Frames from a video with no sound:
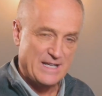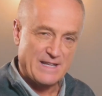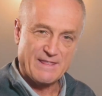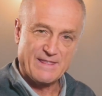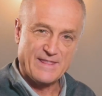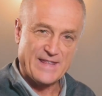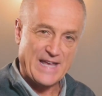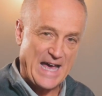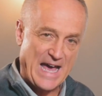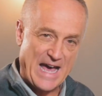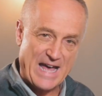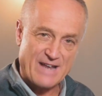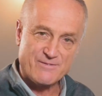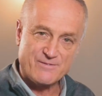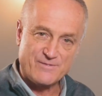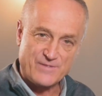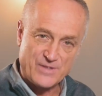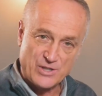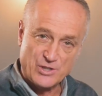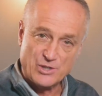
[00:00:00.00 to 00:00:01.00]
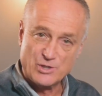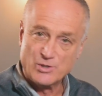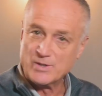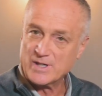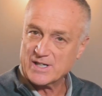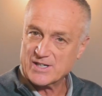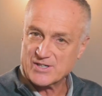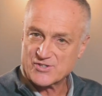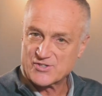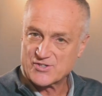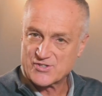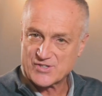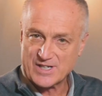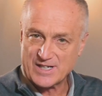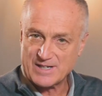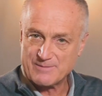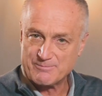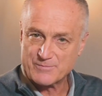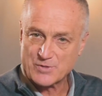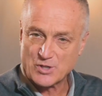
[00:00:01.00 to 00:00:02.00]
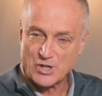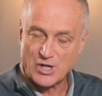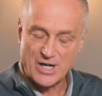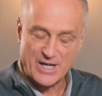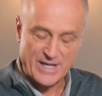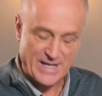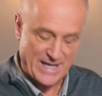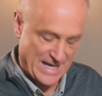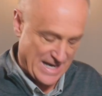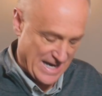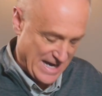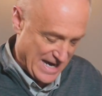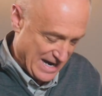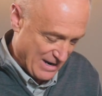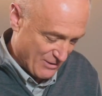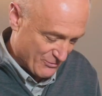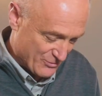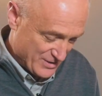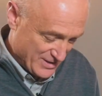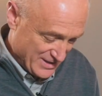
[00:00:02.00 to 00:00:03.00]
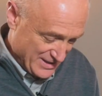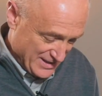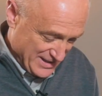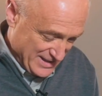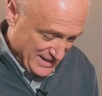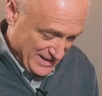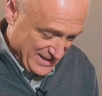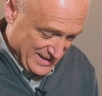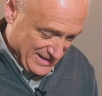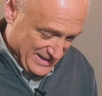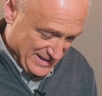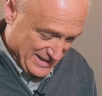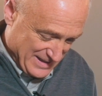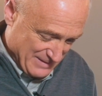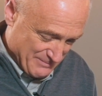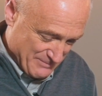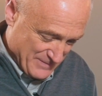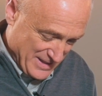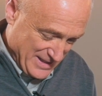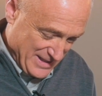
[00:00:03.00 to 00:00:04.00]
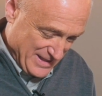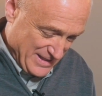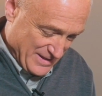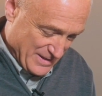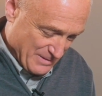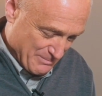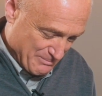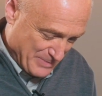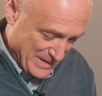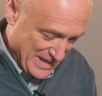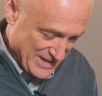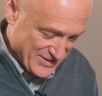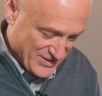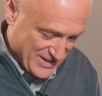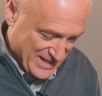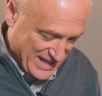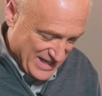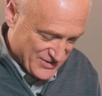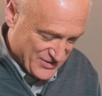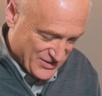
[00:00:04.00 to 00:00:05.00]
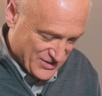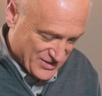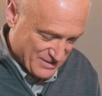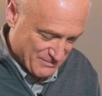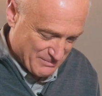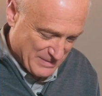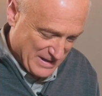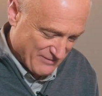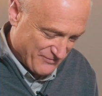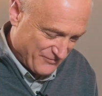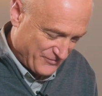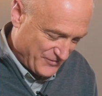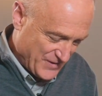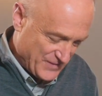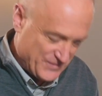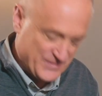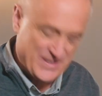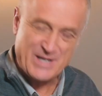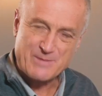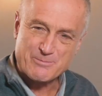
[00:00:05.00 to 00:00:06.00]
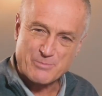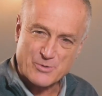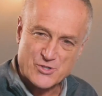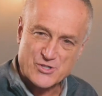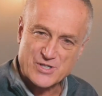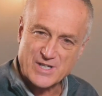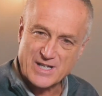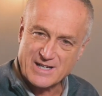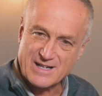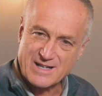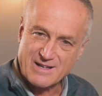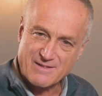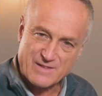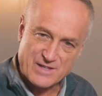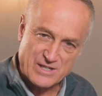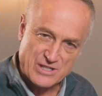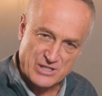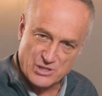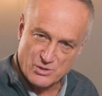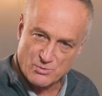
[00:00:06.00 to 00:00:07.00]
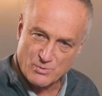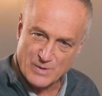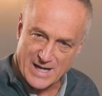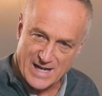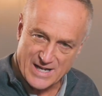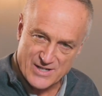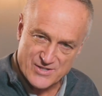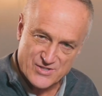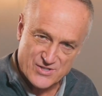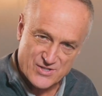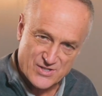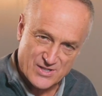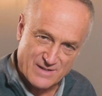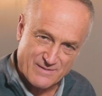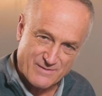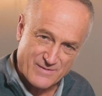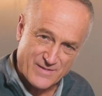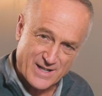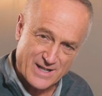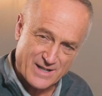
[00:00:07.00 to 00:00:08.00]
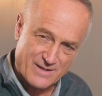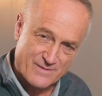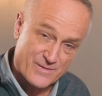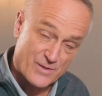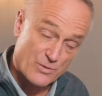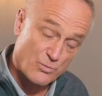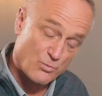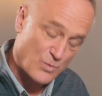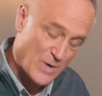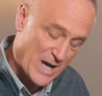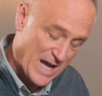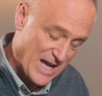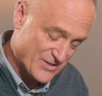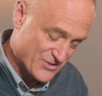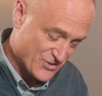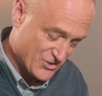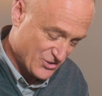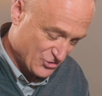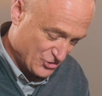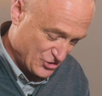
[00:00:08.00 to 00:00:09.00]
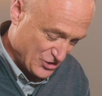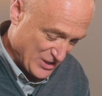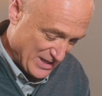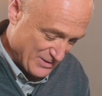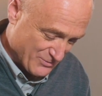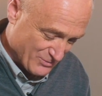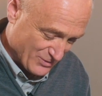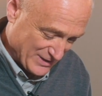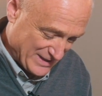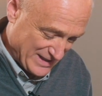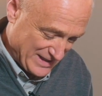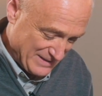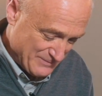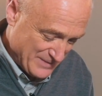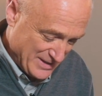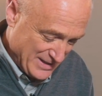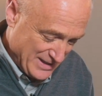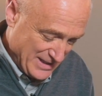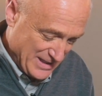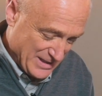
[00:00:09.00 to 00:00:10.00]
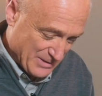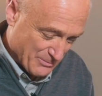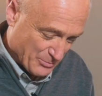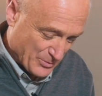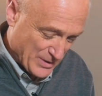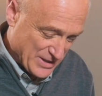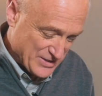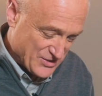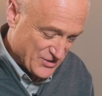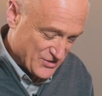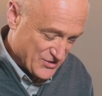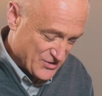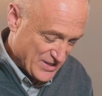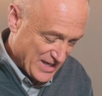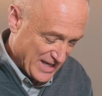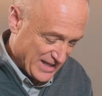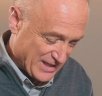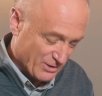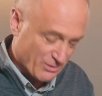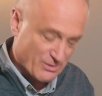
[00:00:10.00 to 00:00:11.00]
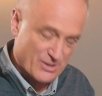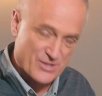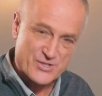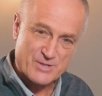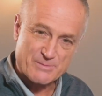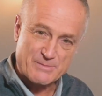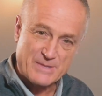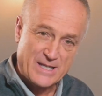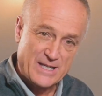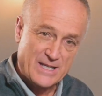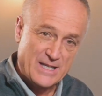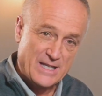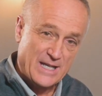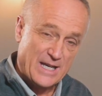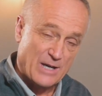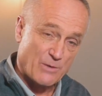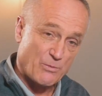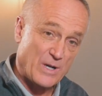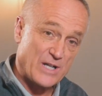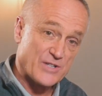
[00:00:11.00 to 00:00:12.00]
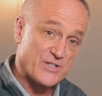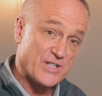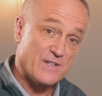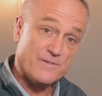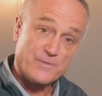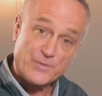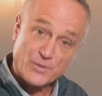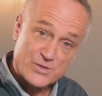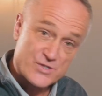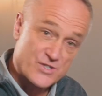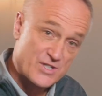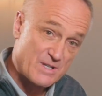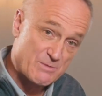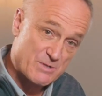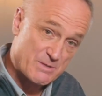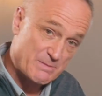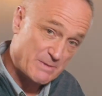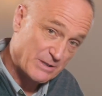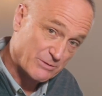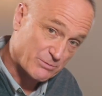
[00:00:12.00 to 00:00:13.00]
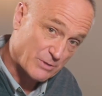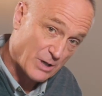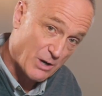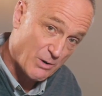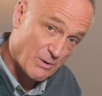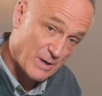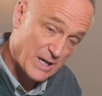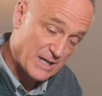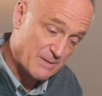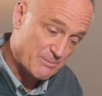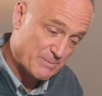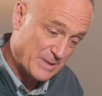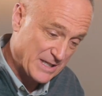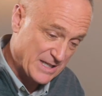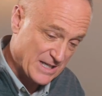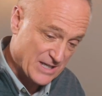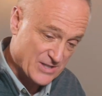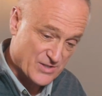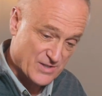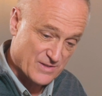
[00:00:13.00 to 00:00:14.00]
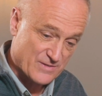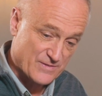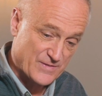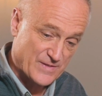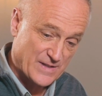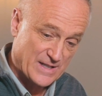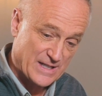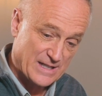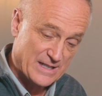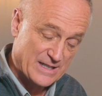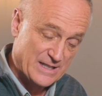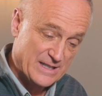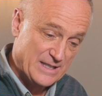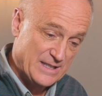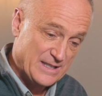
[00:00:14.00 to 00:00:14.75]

That view has gone out. The best guess is about 15% of the US, of the West generally, embraces secularism. And while its influence seems to be growing because of